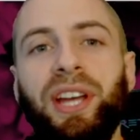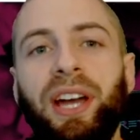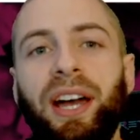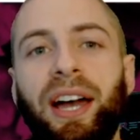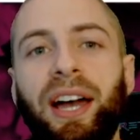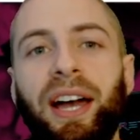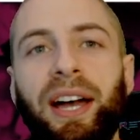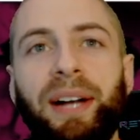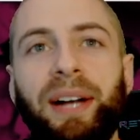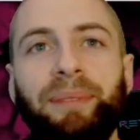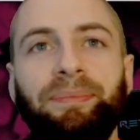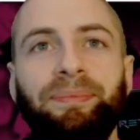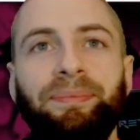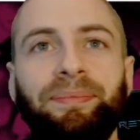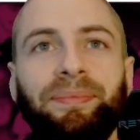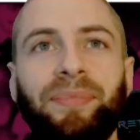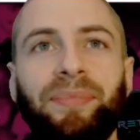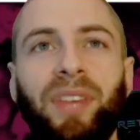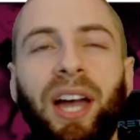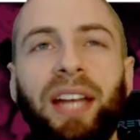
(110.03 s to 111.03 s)

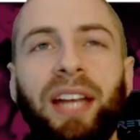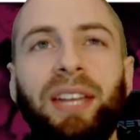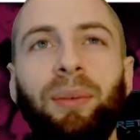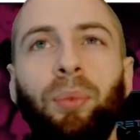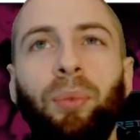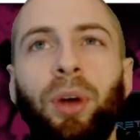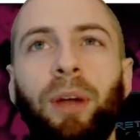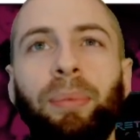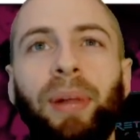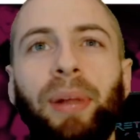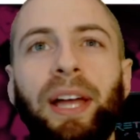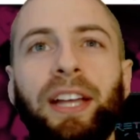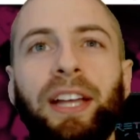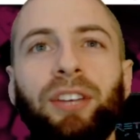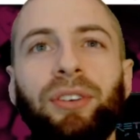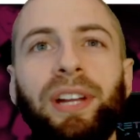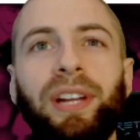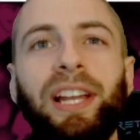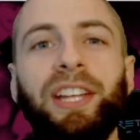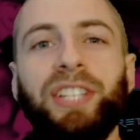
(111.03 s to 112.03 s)
I didn't want to play
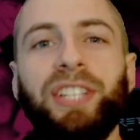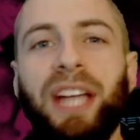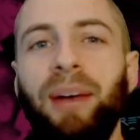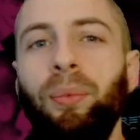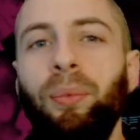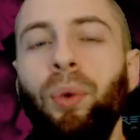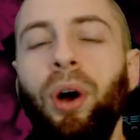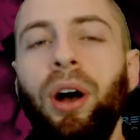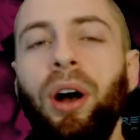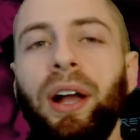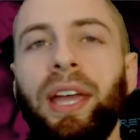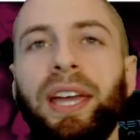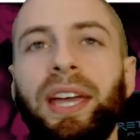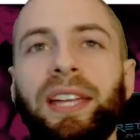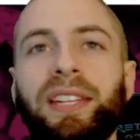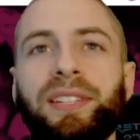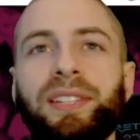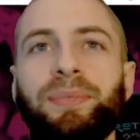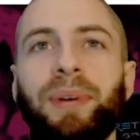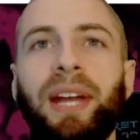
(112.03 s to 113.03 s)
Grealish and
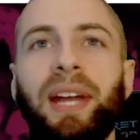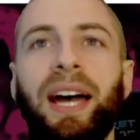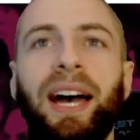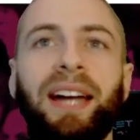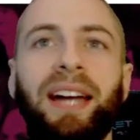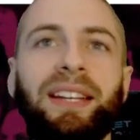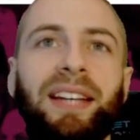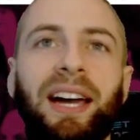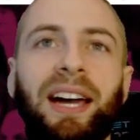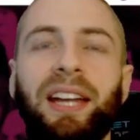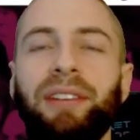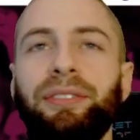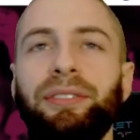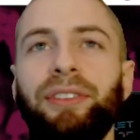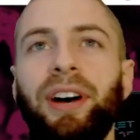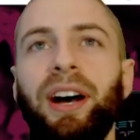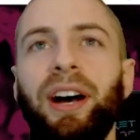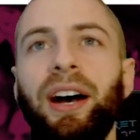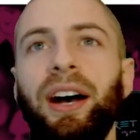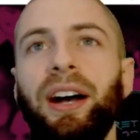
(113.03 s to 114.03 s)
Watkins when I had kind
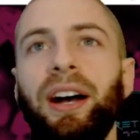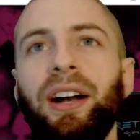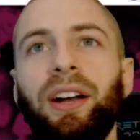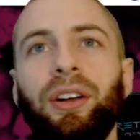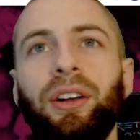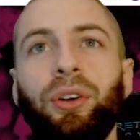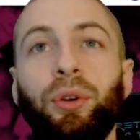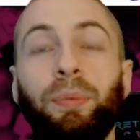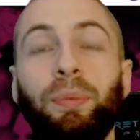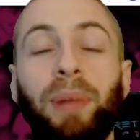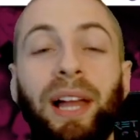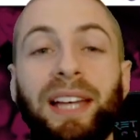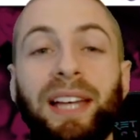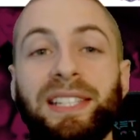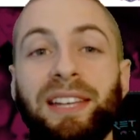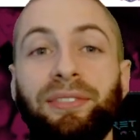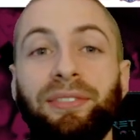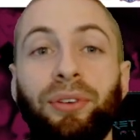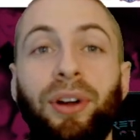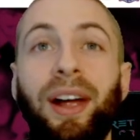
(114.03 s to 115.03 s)
of good players
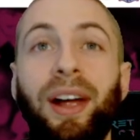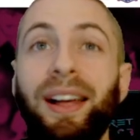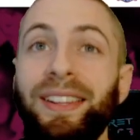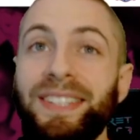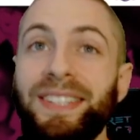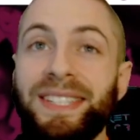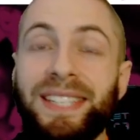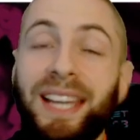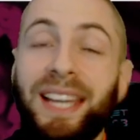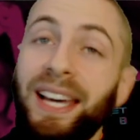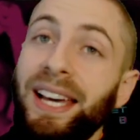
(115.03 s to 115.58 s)
everywhere else.